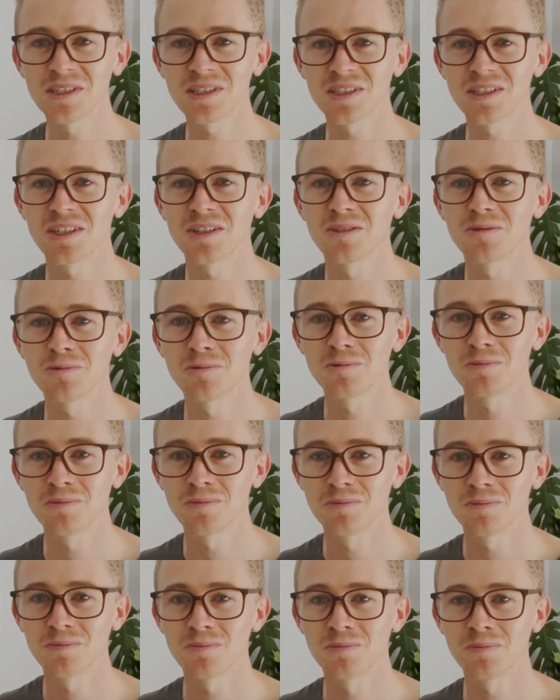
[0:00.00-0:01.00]
So
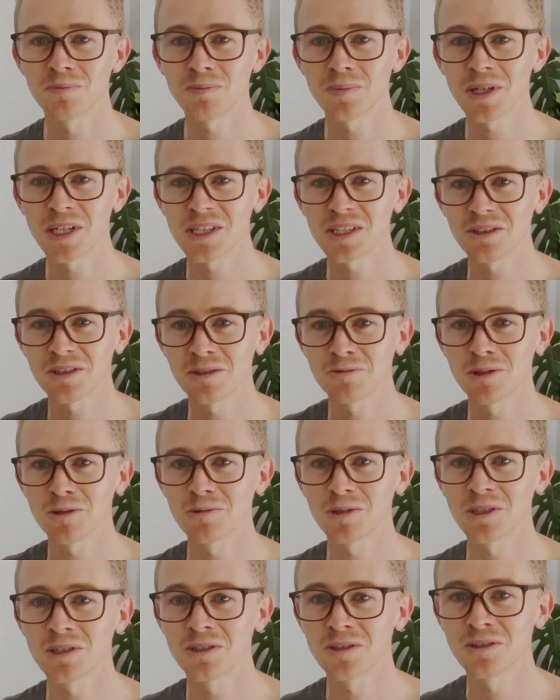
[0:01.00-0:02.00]
basically what
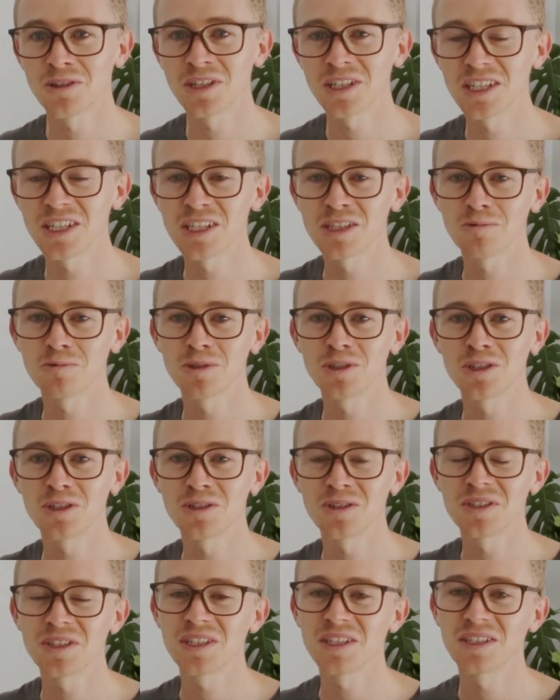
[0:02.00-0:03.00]
we're doing is
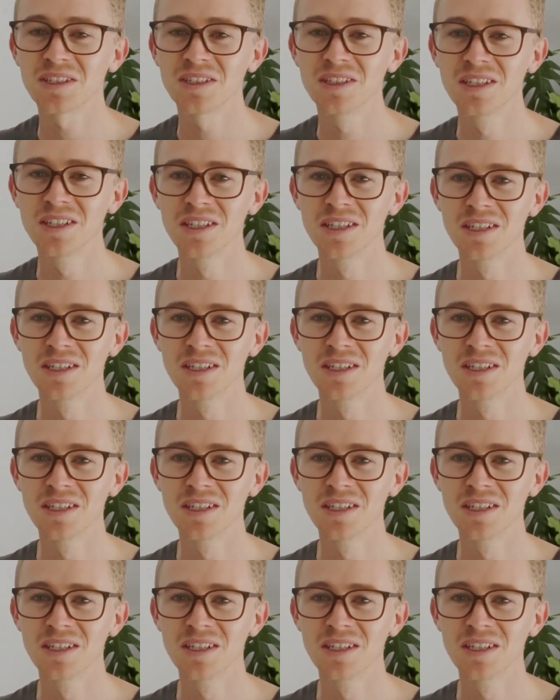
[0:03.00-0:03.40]
reducing